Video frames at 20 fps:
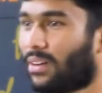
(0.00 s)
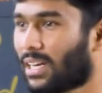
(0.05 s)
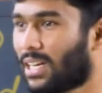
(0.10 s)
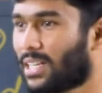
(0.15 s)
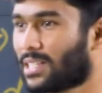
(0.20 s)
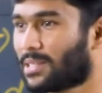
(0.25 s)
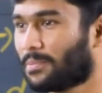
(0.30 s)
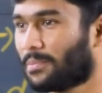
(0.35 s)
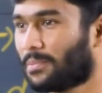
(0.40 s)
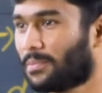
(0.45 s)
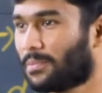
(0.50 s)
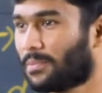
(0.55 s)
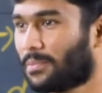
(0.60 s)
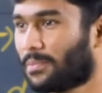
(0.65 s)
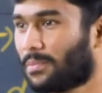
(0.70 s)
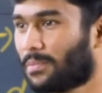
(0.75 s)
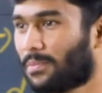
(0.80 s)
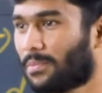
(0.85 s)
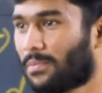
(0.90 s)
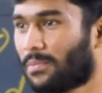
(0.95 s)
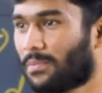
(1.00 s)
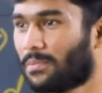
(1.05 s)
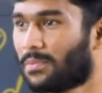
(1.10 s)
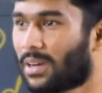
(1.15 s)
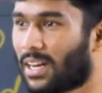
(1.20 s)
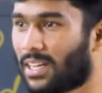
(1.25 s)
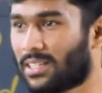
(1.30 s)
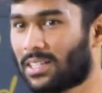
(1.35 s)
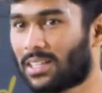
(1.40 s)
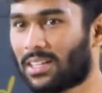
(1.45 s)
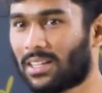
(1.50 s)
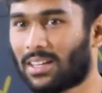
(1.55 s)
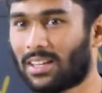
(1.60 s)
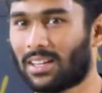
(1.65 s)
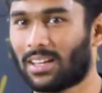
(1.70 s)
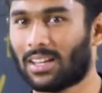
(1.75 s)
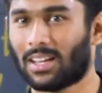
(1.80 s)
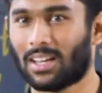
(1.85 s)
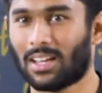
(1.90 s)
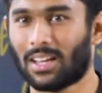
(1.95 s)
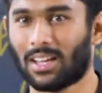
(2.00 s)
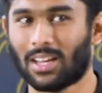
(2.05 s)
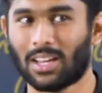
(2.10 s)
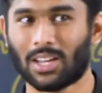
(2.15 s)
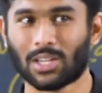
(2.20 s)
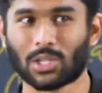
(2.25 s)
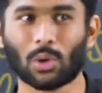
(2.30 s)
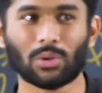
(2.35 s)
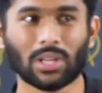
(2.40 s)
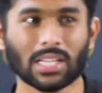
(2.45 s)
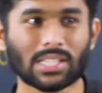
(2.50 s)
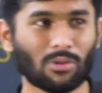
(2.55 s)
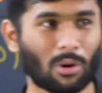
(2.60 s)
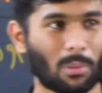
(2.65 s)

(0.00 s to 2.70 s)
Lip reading: federalism. Right. So this